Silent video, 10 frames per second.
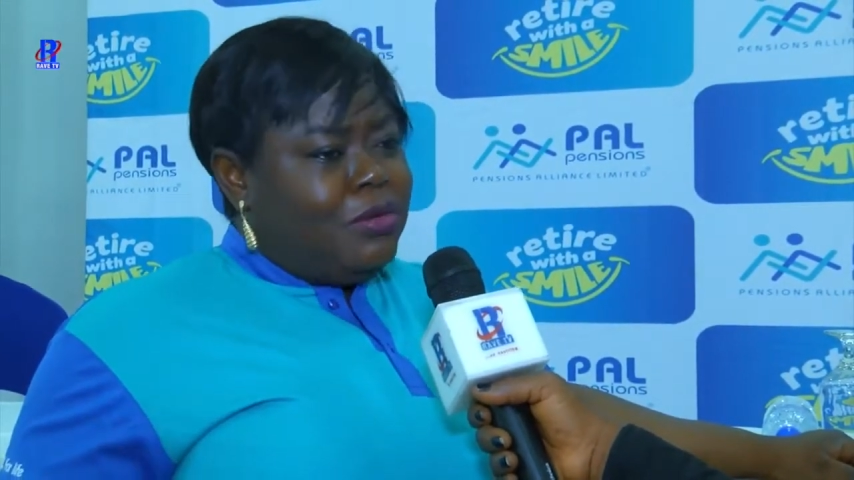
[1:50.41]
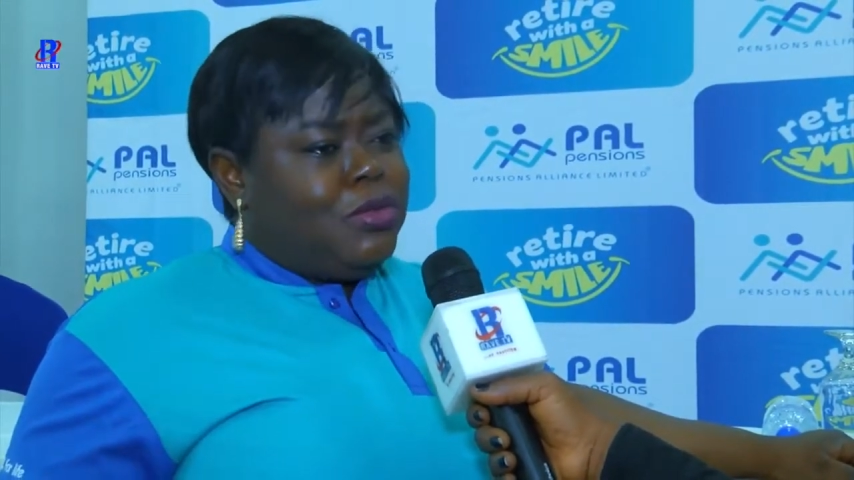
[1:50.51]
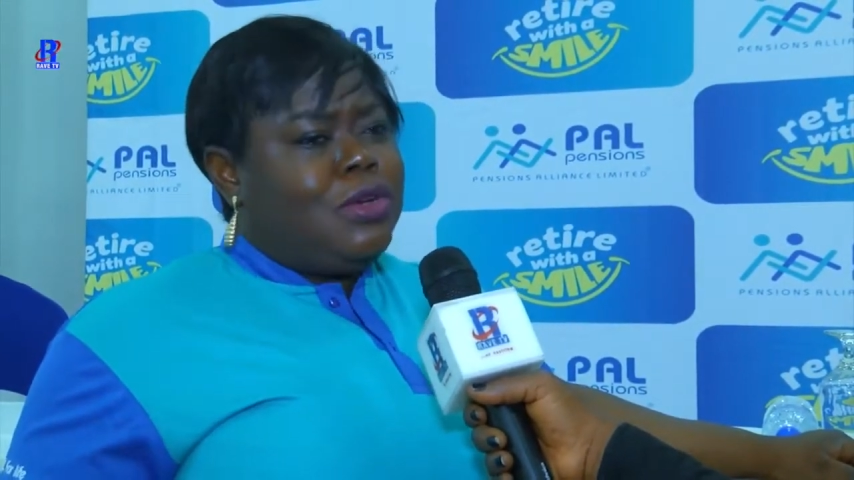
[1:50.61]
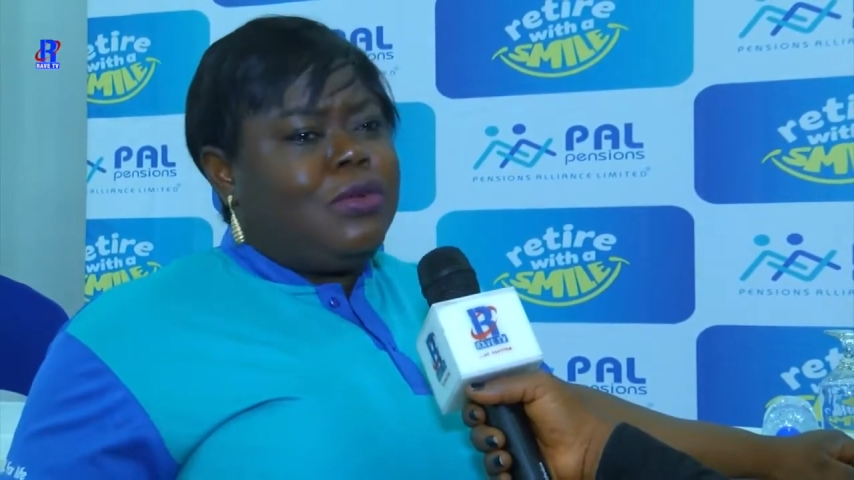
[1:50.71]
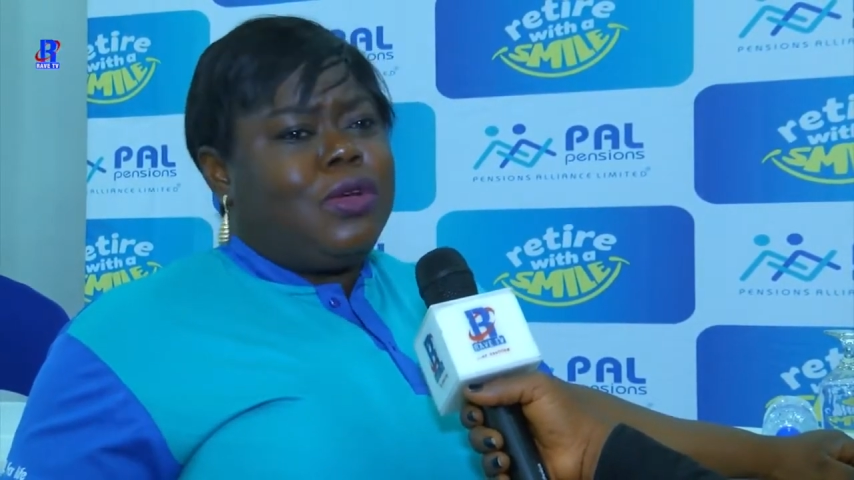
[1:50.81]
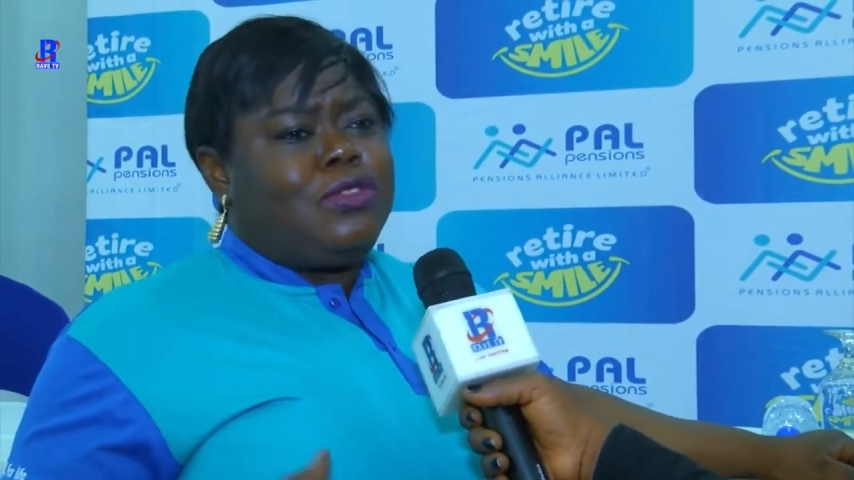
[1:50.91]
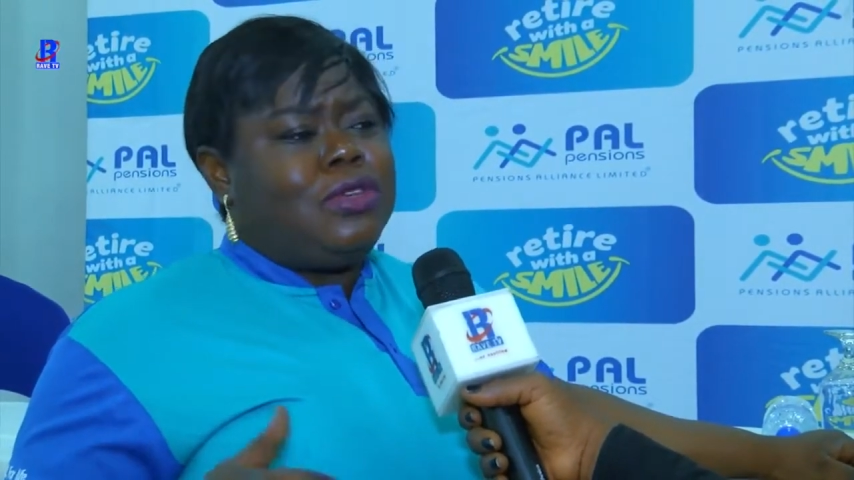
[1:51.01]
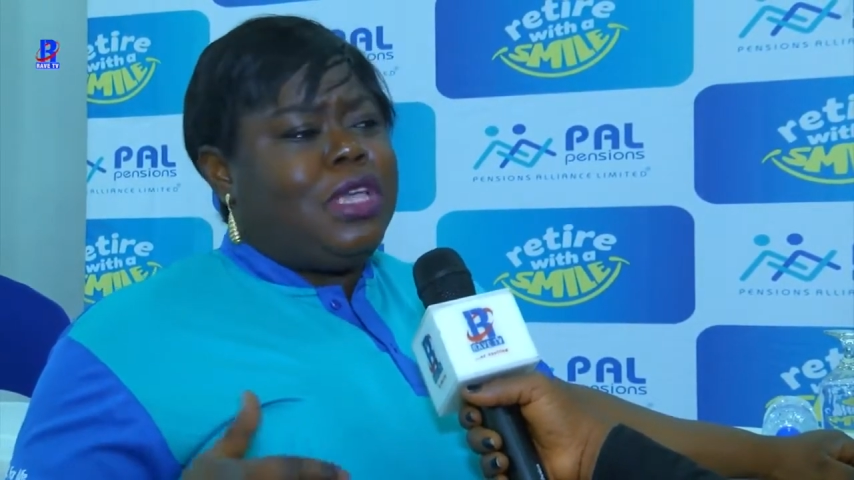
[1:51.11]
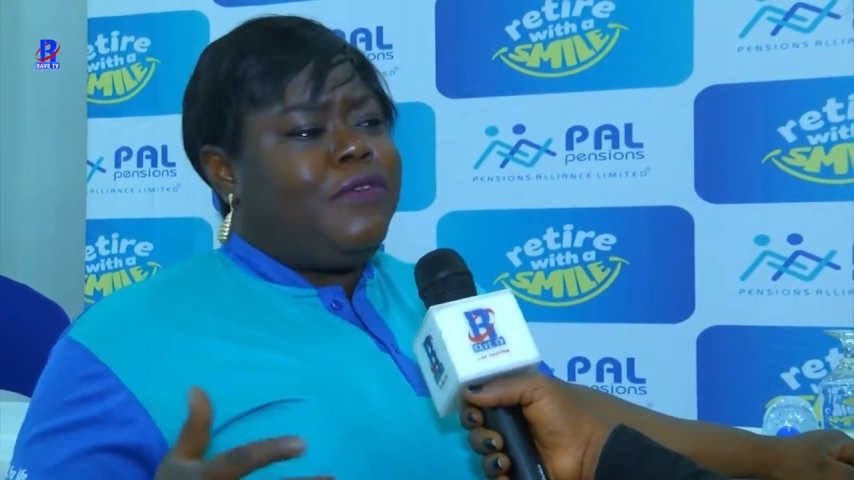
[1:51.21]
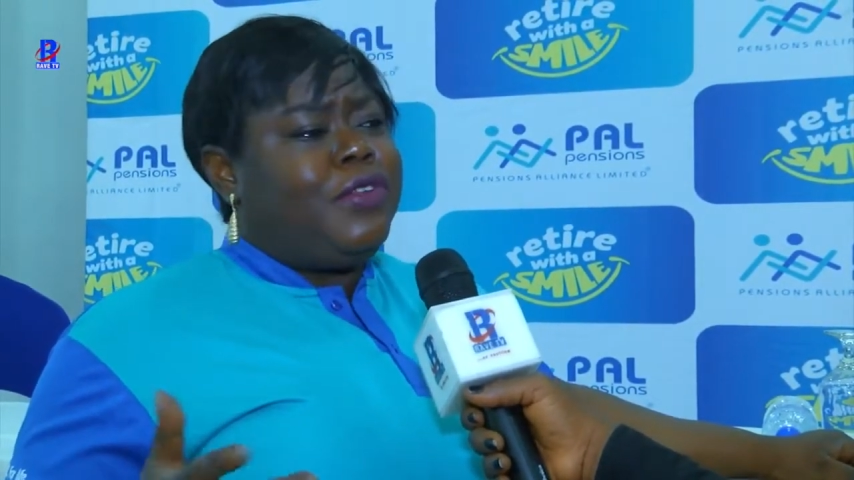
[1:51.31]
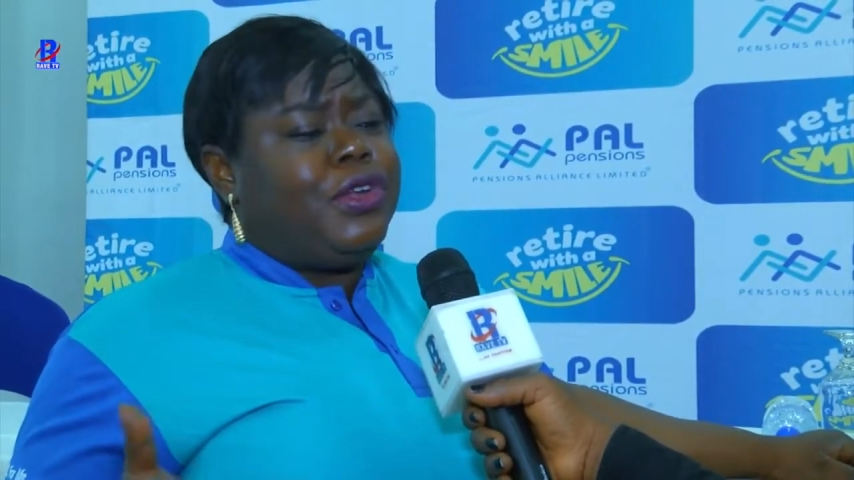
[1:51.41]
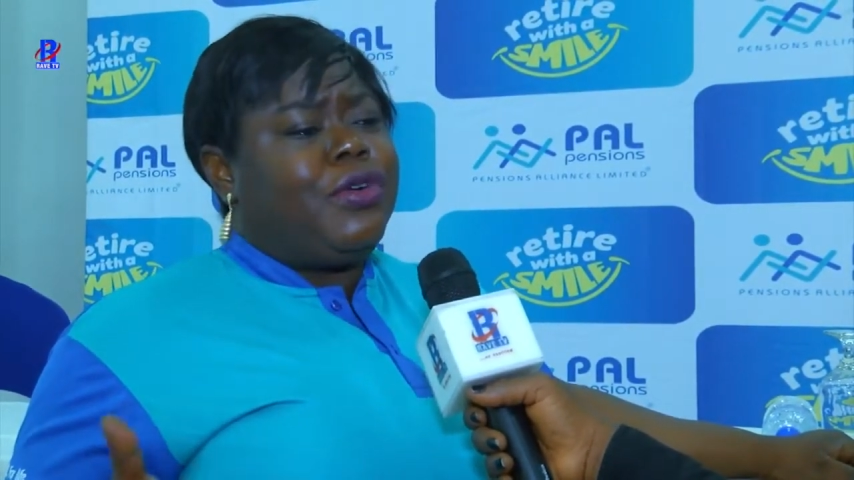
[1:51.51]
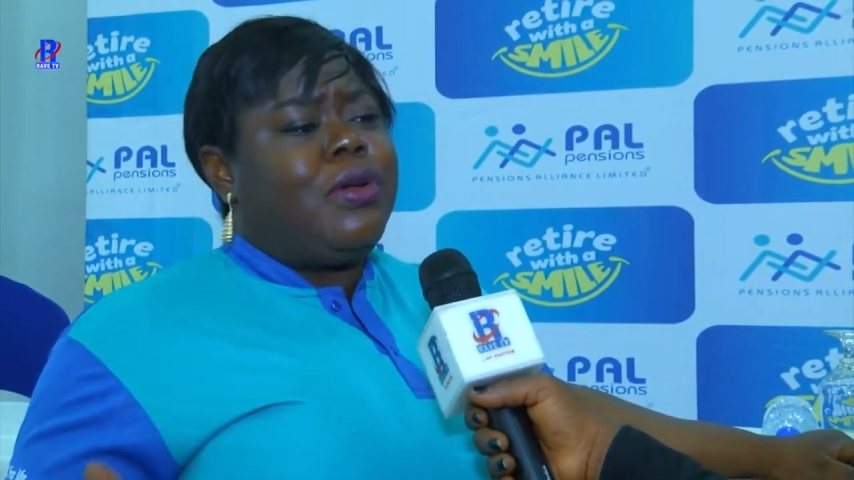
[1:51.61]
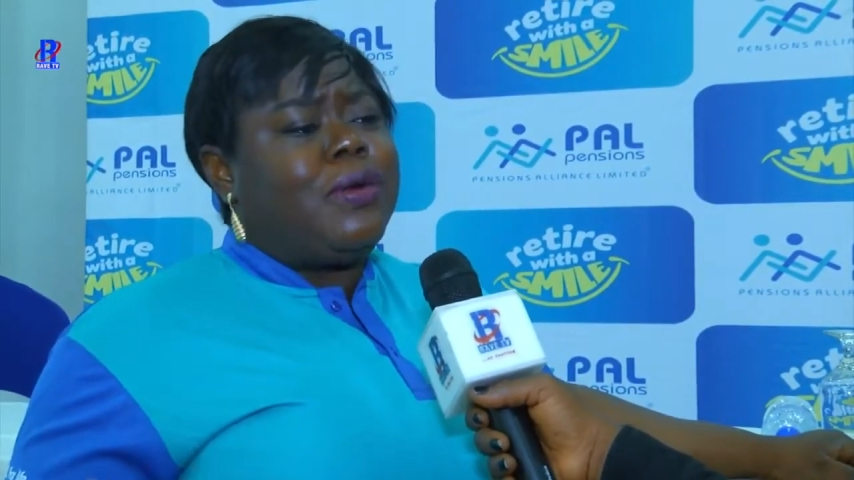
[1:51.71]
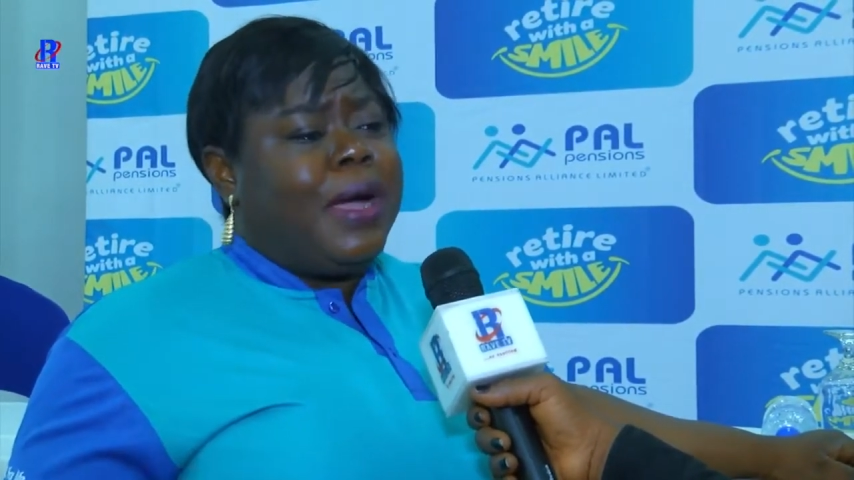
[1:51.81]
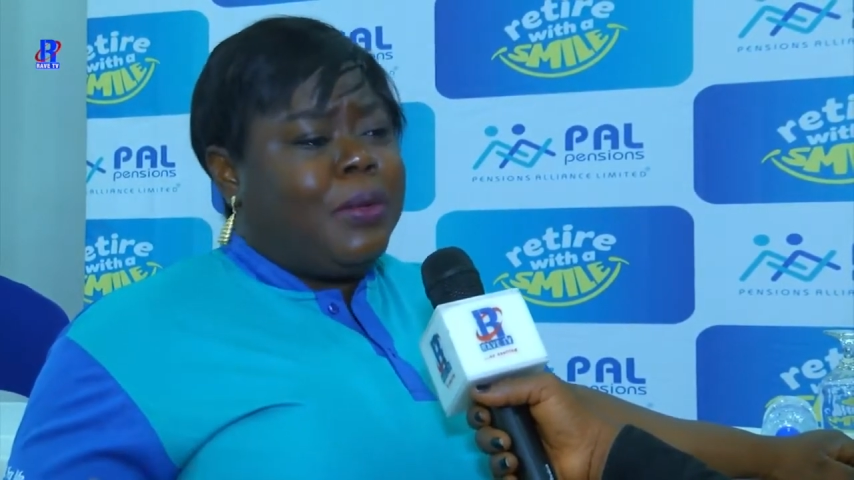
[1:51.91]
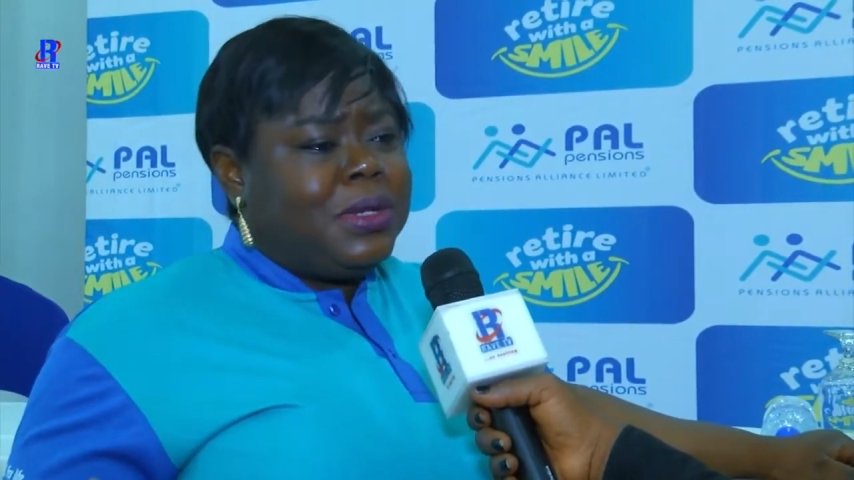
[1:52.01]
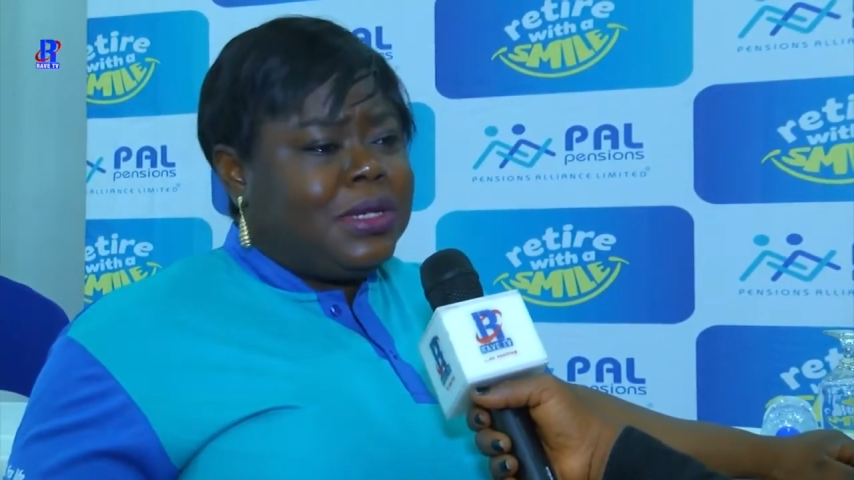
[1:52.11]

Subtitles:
We don't want to give you the run round.